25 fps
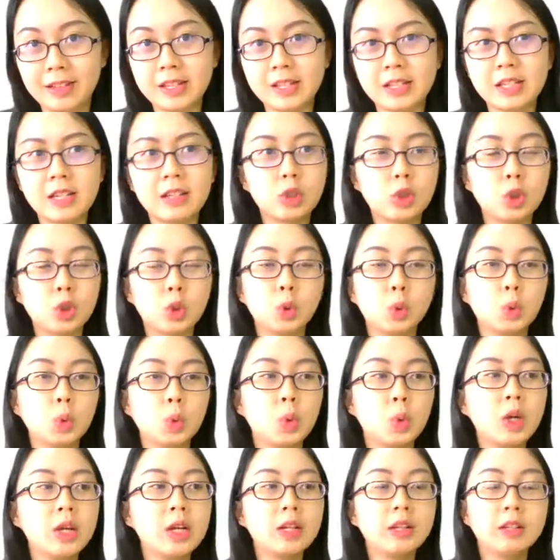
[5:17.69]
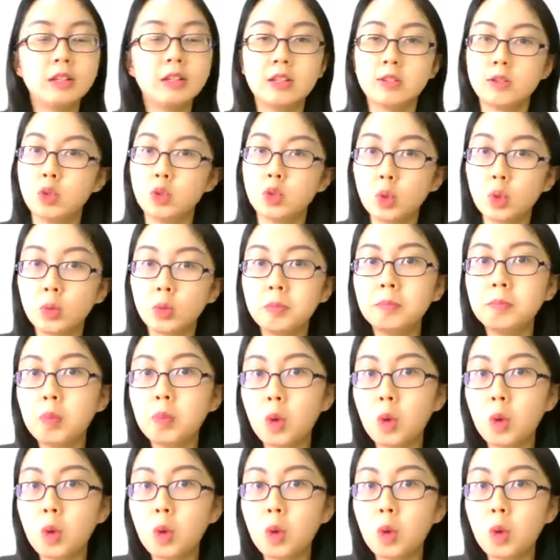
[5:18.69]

Is it through the Zoom